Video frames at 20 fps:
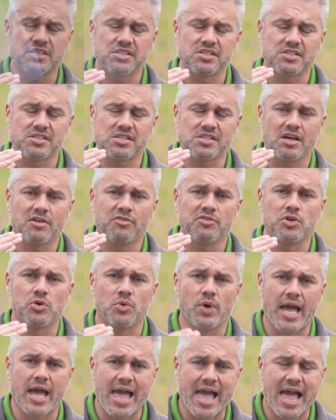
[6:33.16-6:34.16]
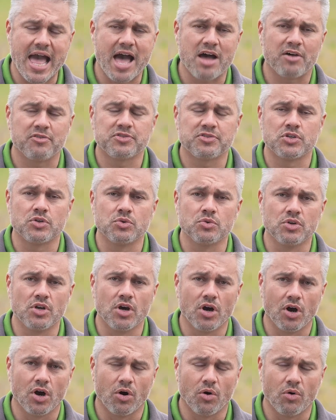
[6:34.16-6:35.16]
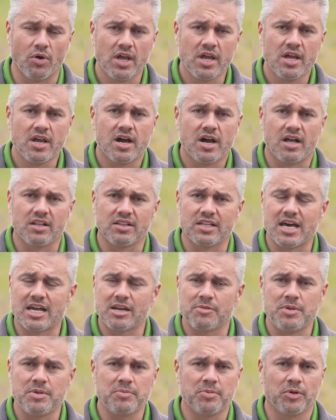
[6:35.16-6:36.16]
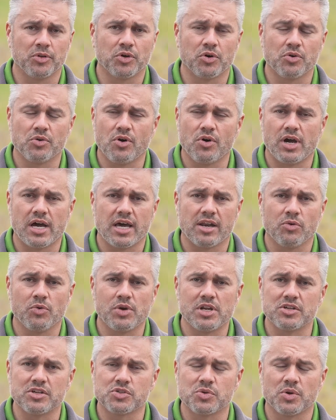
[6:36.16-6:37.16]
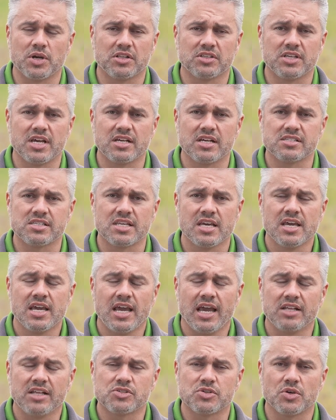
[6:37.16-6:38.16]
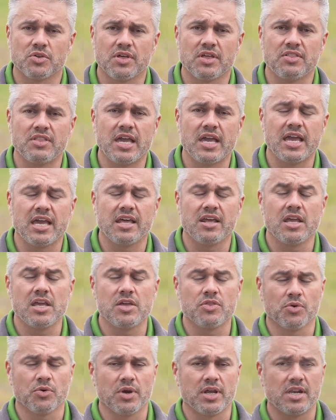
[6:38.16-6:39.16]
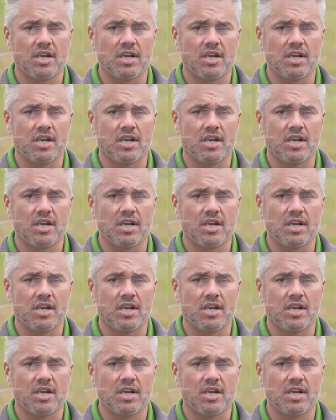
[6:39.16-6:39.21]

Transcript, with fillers: this is stuff you have to know. A lot of people don't know how to read a soil test, and so then they either